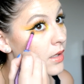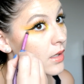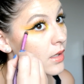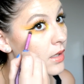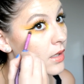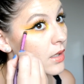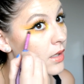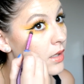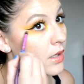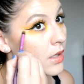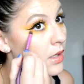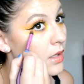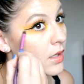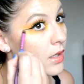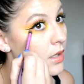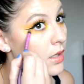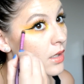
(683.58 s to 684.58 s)

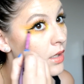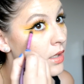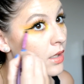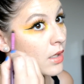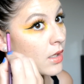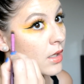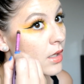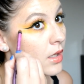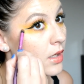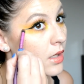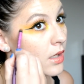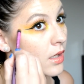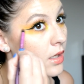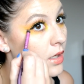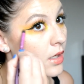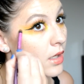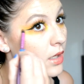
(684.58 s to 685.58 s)

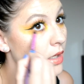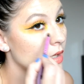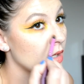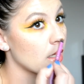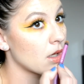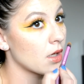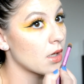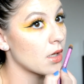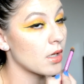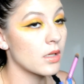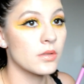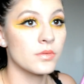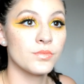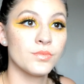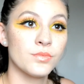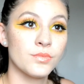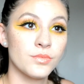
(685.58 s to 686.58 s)

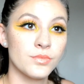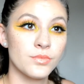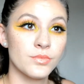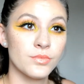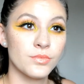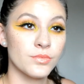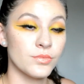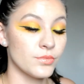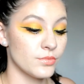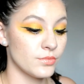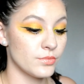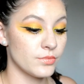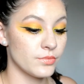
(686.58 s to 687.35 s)
No one is speaking in this clip.